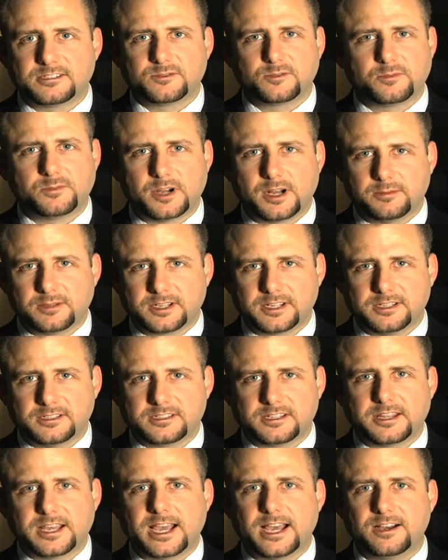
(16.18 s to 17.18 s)
and Republicans
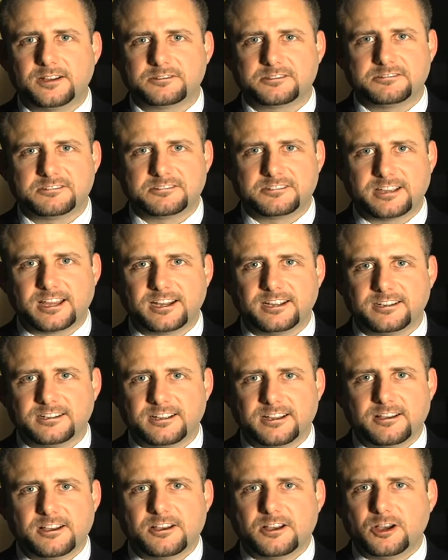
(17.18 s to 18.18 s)
in the House and
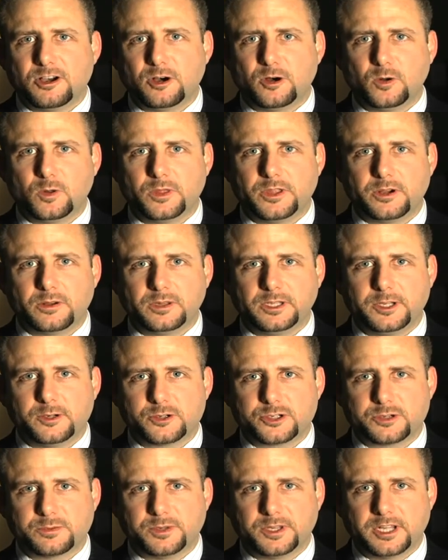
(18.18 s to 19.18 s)
Senate hold their
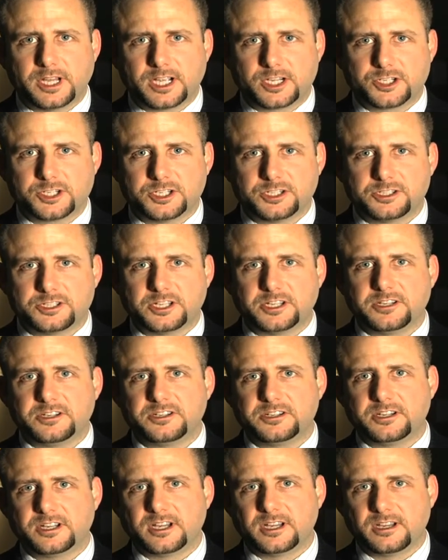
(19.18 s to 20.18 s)
leadership elections,
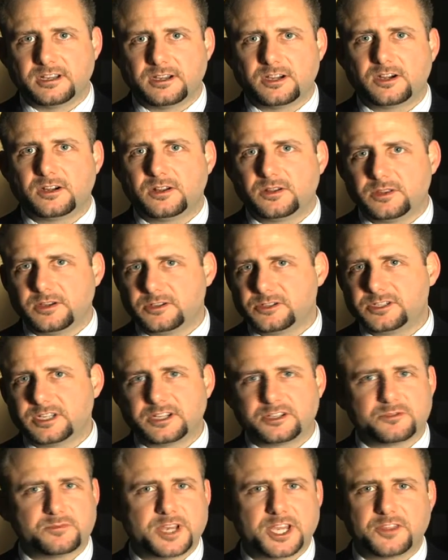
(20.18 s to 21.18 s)
and they're
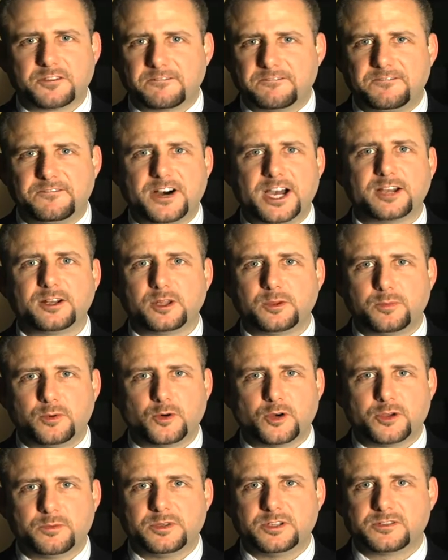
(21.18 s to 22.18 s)
set to make their final
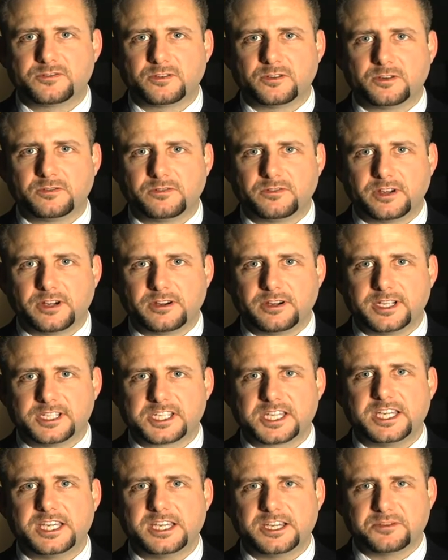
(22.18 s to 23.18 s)
appointments for various
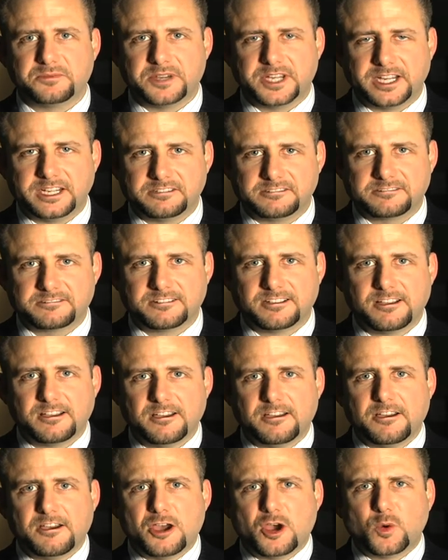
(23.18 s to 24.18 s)
key committees.
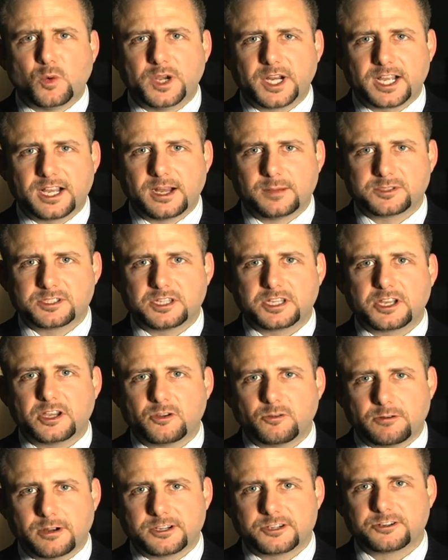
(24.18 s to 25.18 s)
When it comes to the
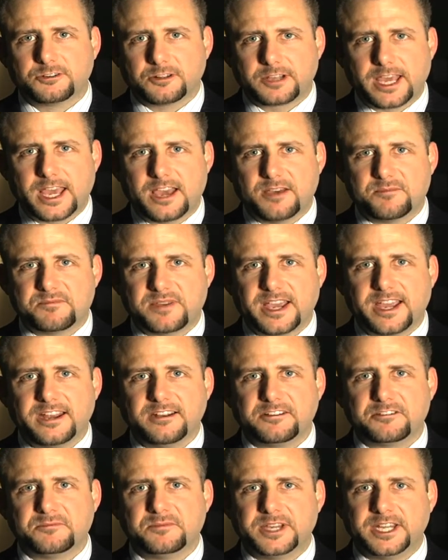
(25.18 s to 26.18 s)
congressional
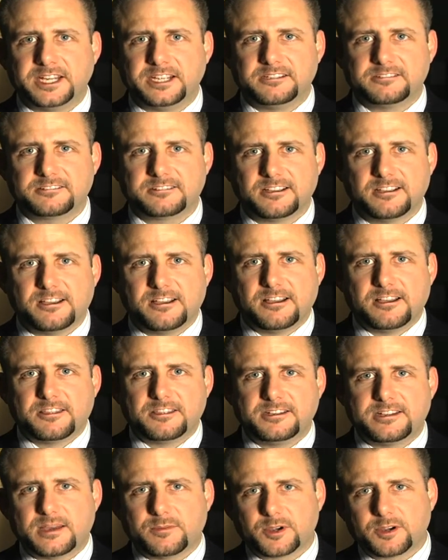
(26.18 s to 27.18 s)
campaign committees,
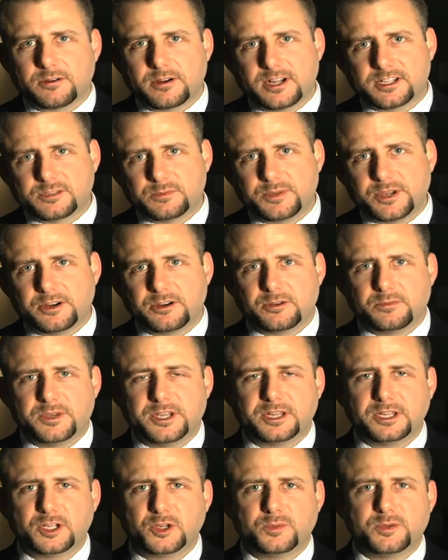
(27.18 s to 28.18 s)
the Democrats appear to be
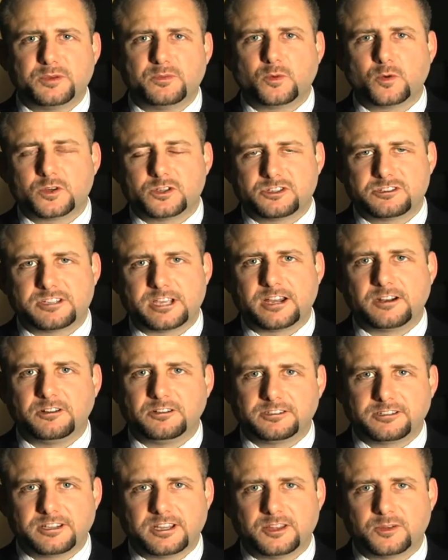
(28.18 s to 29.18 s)
a little bit more
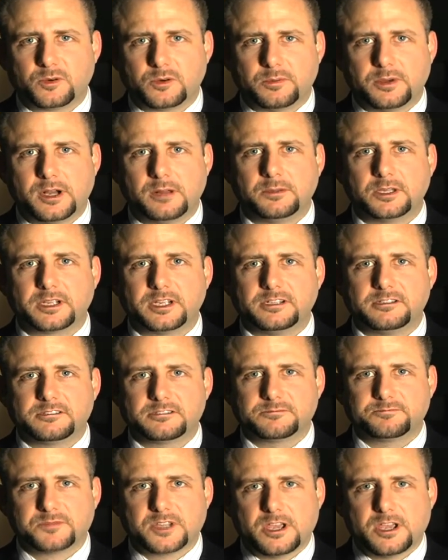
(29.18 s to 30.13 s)
settled than the Republicans.